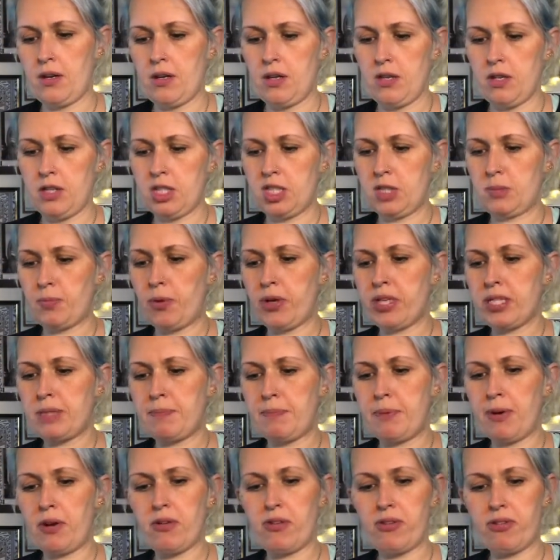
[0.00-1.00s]
spread
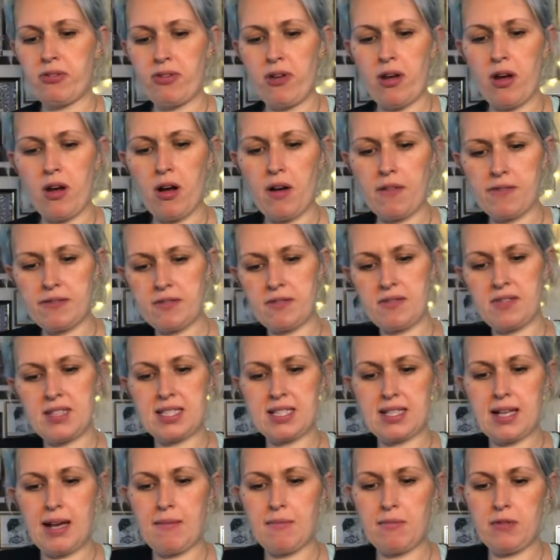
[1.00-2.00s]
both halves of the
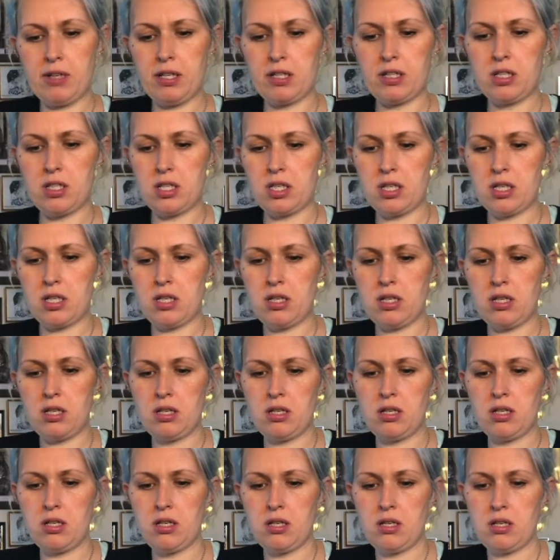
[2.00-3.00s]
sandwich
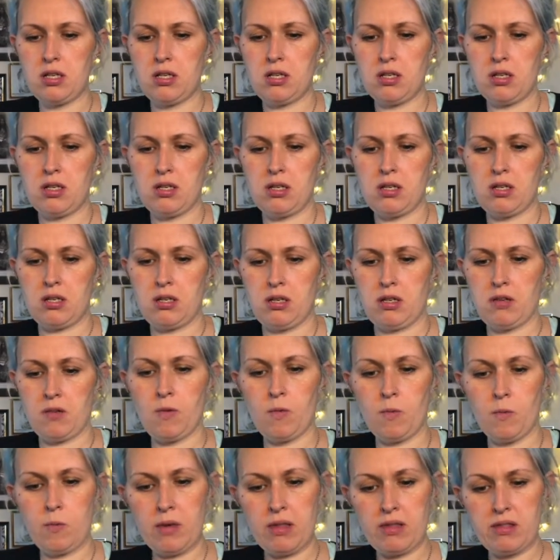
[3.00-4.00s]

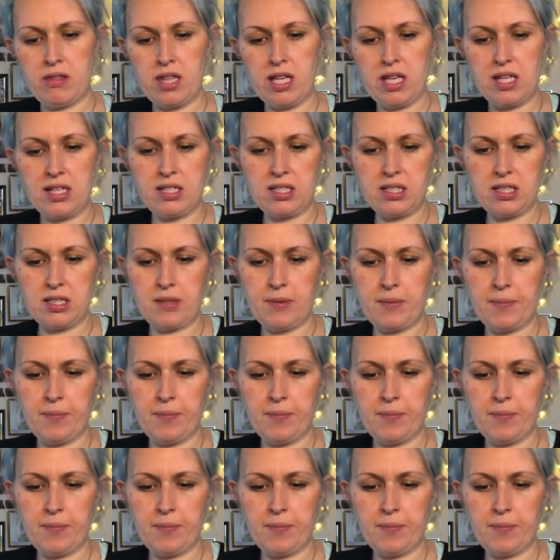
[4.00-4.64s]
with this.